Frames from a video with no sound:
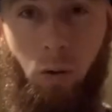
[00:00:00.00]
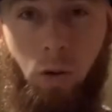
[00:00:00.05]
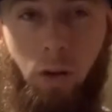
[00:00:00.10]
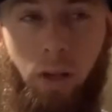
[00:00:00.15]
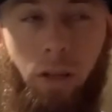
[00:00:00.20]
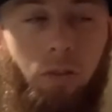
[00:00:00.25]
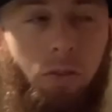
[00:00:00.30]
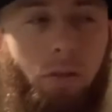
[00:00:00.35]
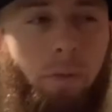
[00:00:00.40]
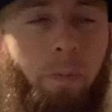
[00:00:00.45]

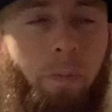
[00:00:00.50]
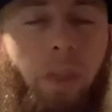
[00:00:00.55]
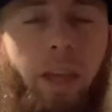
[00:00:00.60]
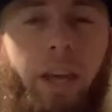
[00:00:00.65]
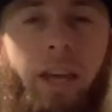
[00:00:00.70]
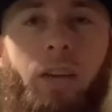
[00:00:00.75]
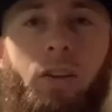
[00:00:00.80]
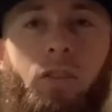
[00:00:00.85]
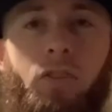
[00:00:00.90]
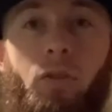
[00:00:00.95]
is.
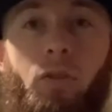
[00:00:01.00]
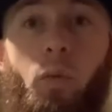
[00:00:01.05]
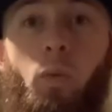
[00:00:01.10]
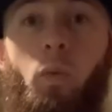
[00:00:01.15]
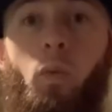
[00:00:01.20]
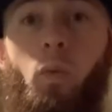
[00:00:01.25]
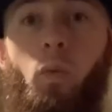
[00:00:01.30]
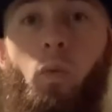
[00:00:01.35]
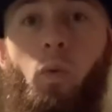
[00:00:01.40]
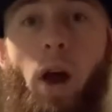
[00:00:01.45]
It's
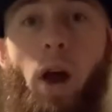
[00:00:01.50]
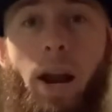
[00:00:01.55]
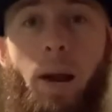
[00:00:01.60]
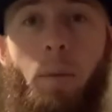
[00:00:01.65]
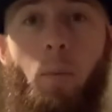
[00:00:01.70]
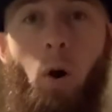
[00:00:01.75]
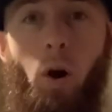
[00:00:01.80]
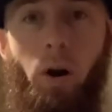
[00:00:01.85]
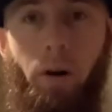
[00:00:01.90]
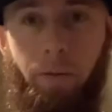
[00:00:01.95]
Reina
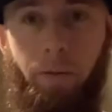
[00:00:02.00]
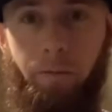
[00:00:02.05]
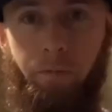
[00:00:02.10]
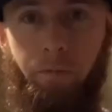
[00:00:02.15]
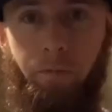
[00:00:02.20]
Martin.